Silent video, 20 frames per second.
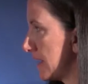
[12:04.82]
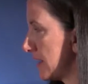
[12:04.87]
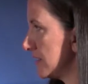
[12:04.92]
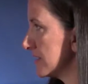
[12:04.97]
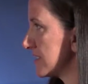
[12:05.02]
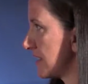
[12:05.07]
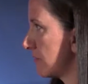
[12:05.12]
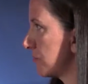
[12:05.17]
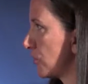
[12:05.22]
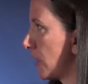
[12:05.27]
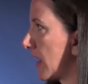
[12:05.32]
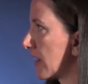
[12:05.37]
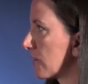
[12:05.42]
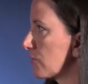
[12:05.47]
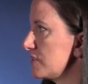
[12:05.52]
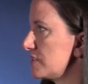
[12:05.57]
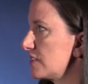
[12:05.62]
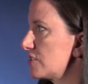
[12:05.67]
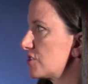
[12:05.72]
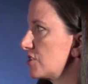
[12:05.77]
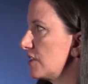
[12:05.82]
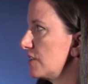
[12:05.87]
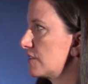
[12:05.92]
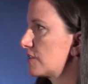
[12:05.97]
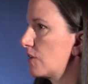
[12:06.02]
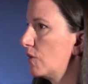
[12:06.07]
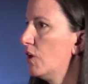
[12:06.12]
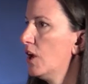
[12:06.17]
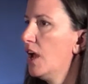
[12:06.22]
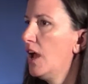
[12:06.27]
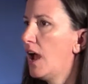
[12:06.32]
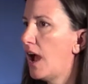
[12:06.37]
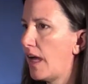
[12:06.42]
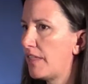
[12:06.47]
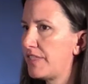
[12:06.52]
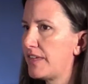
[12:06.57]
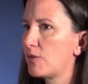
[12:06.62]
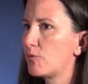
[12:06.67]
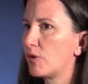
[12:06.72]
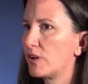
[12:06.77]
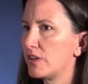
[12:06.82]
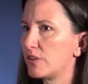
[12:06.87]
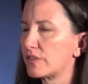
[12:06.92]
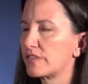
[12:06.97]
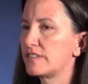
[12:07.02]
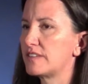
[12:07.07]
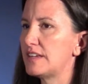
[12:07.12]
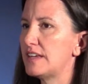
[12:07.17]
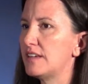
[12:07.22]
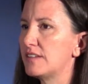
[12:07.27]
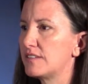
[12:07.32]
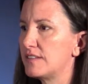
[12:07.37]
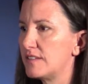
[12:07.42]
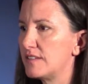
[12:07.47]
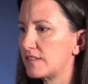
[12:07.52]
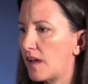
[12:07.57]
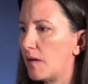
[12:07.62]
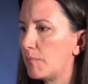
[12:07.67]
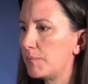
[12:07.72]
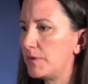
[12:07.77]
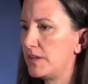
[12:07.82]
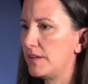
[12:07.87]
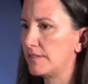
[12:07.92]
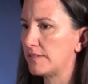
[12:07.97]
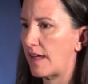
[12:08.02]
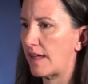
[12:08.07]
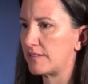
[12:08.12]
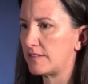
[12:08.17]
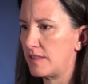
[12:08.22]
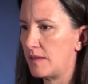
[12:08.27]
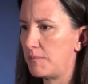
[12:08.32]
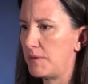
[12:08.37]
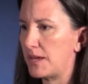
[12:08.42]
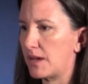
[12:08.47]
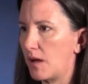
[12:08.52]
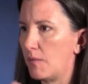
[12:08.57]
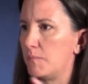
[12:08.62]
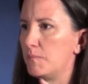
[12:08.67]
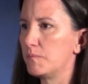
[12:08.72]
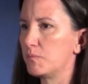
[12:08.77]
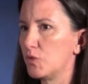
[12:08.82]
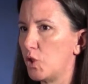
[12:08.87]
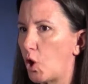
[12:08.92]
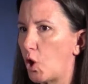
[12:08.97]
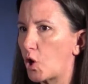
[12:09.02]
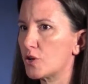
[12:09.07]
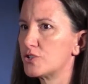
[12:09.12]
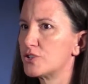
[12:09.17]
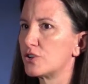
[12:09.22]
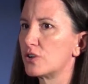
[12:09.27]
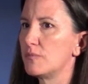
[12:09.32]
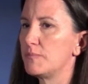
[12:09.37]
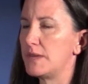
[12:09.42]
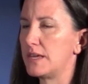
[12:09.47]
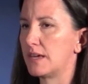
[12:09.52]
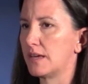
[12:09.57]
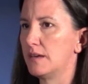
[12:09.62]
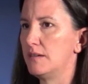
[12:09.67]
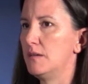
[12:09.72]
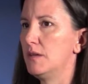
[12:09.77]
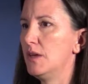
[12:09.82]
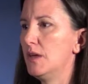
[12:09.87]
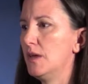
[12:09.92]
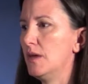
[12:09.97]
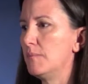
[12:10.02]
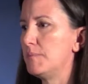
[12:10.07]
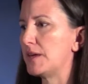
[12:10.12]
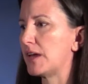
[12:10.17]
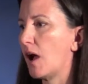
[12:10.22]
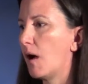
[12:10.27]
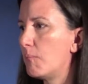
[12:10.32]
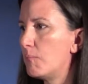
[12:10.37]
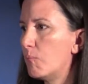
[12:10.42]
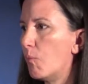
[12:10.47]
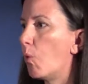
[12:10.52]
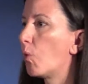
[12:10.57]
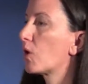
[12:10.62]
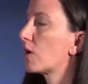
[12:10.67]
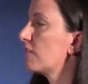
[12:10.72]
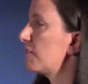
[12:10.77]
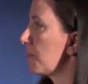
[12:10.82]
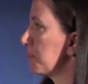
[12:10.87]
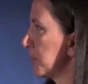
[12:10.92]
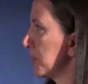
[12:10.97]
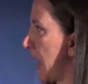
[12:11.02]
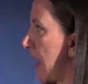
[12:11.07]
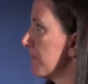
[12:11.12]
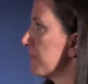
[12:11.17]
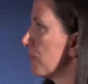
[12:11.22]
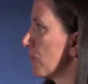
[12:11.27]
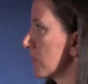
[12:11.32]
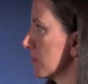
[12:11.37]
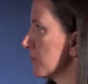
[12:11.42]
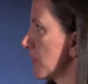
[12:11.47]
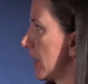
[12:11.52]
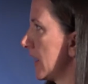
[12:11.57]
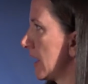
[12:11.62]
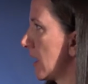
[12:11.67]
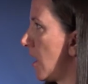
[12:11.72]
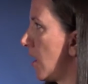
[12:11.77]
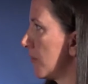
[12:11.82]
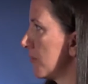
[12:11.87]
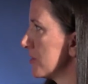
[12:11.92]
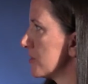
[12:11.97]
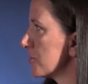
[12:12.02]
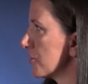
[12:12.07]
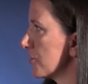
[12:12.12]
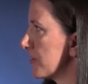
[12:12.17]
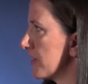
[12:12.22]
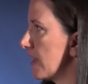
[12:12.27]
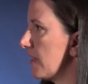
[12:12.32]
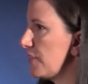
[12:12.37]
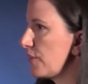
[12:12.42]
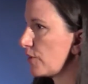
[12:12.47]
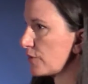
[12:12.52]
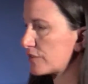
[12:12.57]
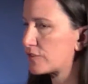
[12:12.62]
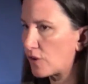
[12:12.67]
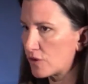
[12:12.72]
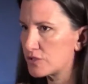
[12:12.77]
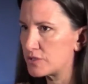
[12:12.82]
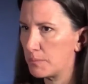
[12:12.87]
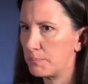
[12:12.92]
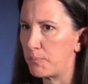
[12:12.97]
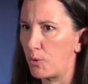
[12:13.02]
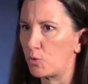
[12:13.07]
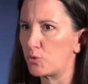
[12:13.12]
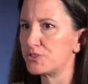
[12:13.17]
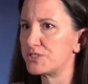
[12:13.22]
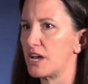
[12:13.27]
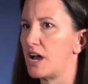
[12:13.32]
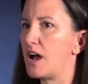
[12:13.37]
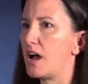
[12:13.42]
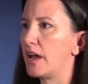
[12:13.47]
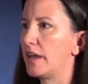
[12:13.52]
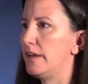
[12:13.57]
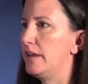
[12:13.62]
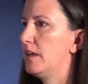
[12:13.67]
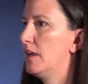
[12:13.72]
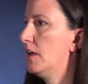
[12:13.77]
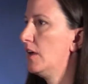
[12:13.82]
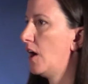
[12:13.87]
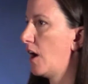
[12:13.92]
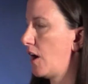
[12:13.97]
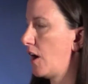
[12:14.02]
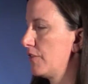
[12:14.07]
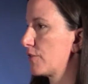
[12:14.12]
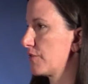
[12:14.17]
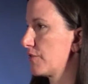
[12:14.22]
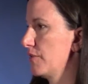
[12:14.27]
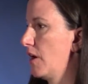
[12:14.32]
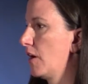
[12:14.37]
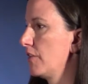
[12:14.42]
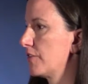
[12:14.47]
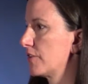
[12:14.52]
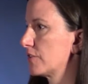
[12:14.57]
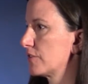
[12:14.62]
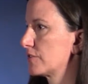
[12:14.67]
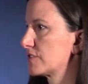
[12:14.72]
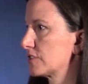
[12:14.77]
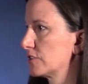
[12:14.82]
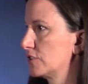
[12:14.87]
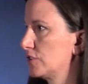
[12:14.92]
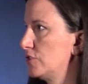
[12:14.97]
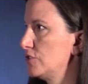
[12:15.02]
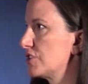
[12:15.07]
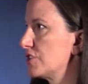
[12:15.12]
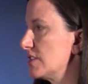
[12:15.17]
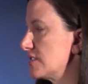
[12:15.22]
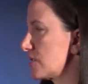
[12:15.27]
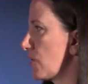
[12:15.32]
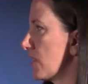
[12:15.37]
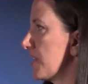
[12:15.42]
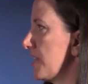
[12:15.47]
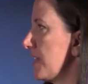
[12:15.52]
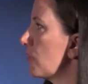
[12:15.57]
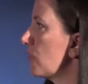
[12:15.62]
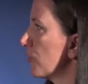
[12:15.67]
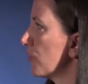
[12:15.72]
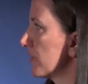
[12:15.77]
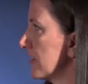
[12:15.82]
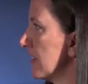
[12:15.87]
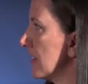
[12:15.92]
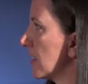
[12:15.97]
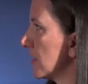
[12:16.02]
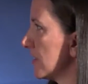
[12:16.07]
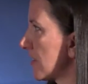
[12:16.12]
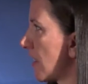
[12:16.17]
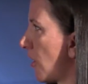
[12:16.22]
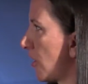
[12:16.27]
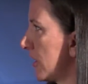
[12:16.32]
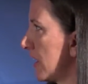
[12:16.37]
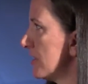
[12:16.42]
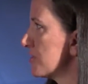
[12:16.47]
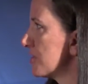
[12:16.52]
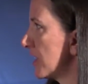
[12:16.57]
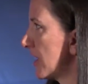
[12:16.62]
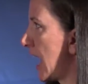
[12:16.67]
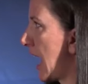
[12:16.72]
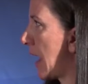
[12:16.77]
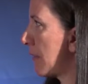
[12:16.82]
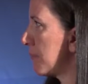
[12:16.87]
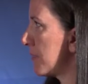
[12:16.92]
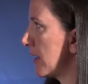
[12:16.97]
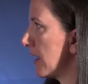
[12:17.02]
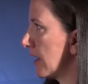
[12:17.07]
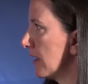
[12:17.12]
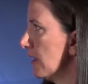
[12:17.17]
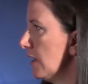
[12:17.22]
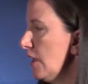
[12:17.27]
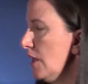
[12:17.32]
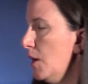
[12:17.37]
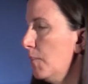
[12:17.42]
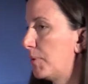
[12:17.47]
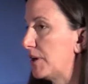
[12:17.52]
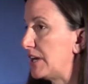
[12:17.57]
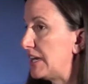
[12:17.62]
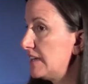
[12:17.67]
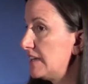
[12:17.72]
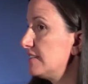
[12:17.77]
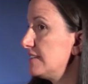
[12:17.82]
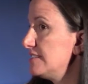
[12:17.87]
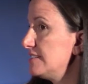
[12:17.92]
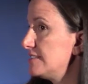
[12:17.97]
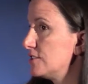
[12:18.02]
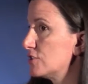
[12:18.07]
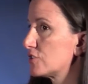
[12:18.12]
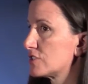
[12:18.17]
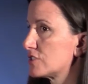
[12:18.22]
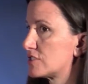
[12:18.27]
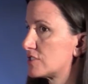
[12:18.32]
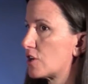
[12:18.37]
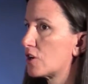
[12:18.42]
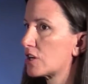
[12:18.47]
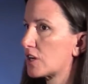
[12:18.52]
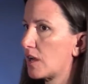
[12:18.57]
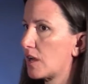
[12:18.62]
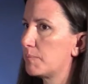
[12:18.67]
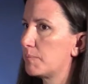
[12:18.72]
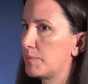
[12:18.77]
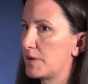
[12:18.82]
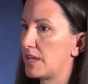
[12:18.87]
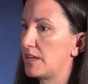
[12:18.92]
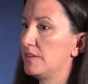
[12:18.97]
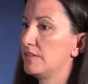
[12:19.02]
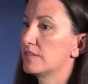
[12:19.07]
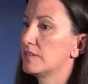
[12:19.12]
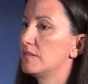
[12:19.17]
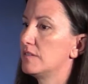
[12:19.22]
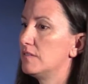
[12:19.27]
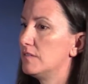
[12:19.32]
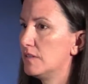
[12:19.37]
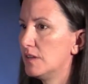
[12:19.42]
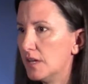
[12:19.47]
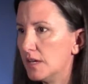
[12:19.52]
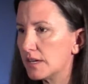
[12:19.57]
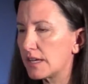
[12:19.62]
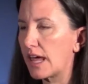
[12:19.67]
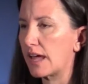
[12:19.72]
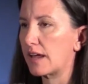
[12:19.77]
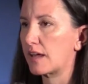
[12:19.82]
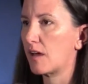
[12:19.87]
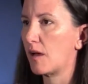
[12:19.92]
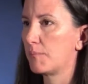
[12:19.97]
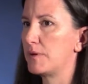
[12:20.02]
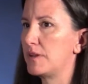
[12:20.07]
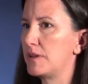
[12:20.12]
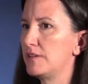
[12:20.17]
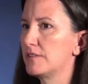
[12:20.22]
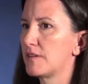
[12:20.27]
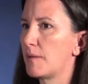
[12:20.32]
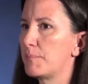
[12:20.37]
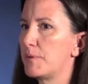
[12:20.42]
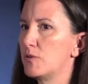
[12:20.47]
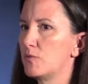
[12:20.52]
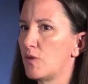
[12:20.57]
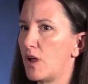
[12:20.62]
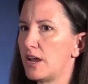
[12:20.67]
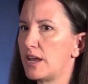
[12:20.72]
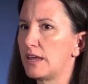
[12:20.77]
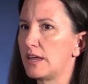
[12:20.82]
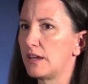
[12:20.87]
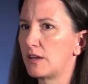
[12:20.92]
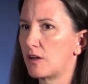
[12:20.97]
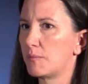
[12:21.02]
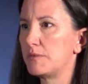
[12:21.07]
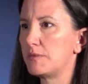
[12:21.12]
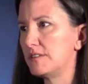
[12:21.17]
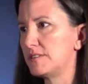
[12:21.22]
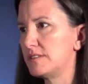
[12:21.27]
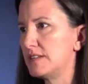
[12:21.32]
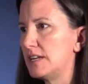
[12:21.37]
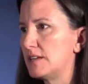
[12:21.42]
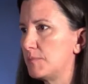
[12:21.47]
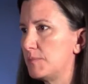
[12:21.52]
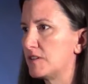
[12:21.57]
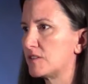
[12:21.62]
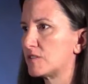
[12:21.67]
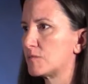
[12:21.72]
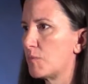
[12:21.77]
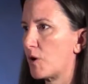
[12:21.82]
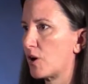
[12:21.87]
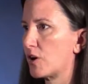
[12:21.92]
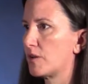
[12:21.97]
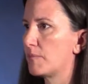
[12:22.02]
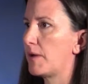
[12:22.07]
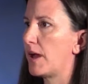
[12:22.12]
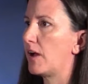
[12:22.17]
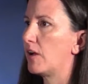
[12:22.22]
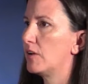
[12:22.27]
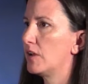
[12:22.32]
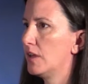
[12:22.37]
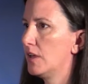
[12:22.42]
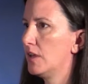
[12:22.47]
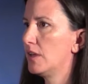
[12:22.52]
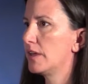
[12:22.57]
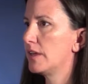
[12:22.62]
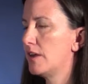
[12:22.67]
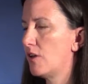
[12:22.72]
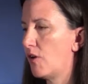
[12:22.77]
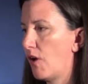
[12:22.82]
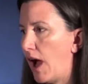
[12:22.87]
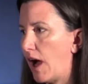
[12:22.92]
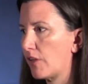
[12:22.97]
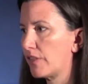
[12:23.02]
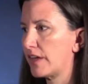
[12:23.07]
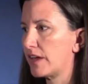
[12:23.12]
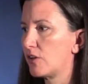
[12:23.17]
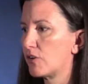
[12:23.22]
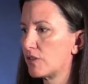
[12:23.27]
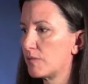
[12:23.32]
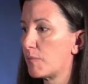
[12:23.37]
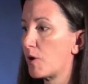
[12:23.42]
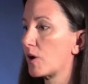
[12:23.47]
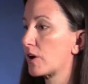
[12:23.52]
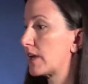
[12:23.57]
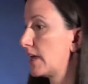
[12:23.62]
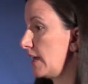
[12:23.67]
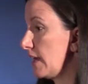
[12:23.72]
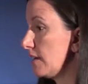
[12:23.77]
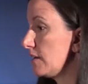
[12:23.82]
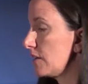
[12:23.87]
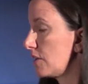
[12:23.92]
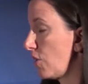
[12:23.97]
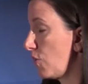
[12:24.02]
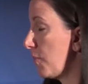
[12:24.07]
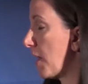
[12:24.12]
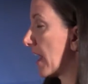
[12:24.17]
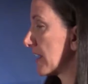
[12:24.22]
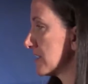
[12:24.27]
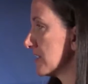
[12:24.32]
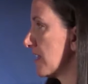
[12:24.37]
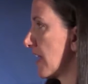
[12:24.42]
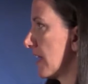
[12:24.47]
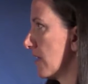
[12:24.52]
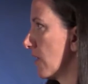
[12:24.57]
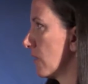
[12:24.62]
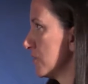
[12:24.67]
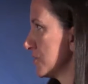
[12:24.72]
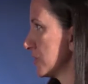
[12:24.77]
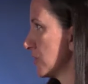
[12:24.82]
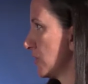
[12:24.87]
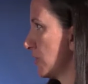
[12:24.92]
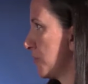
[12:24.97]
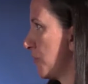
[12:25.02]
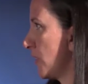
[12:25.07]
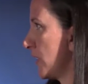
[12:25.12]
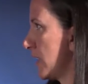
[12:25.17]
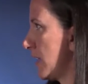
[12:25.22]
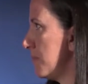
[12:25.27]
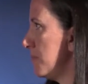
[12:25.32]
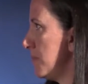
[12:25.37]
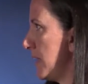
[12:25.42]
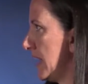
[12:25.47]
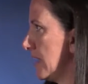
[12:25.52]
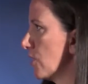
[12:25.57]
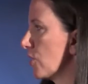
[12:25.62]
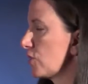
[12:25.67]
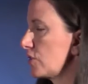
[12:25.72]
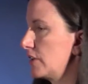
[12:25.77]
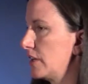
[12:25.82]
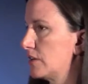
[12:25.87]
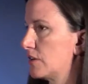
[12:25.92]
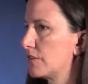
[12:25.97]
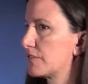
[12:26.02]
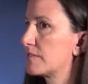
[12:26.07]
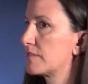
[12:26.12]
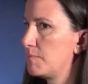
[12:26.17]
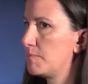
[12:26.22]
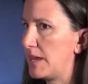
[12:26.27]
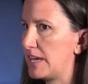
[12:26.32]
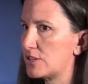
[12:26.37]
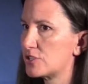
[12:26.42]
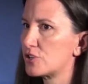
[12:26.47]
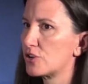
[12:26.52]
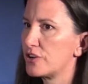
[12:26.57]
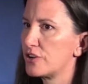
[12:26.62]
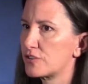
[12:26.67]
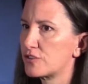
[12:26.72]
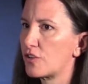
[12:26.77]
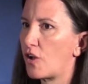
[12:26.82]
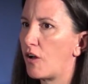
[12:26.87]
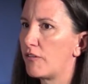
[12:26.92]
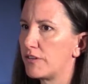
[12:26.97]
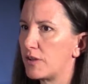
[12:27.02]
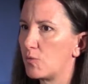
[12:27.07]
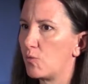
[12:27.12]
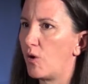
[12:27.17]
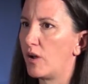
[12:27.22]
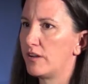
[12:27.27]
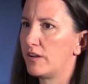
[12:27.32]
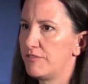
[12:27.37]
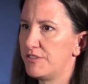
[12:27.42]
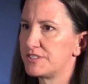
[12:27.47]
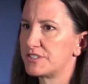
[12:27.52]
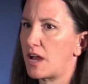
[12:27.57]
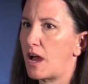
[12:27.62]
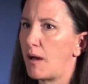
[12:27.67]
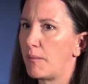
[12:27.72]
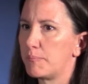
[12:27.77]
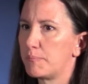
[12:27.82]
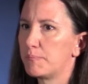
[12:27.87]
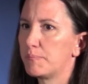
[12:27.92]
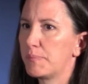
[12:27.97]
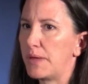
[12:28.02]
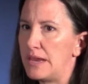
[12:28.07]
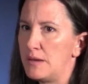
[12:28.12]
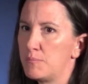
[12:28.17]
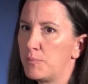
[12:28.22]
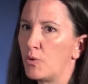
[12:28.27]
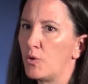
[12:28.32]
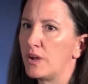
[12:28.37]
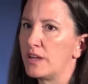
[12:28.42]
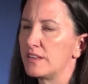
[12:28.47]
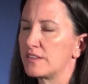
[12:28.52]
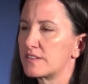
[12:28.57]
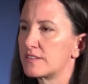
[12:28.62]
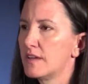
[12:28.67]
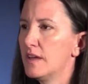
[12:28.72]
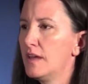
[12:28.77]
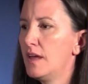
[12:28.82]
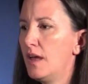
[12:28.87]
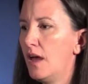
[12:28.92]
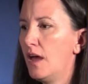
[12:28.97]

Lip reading: making several acquisitions. So I think what you'll see is these companies, as they become larger and become more of a platform like Omniture did, they'll start to bolt on other solutions. So I think we'll see consolidation happening. But it is easier to start companies and get companies up and running. Companies need to be smart about how they go to the market. And go back to that original point I made earlier, is make sure you're solving one of the top pain points.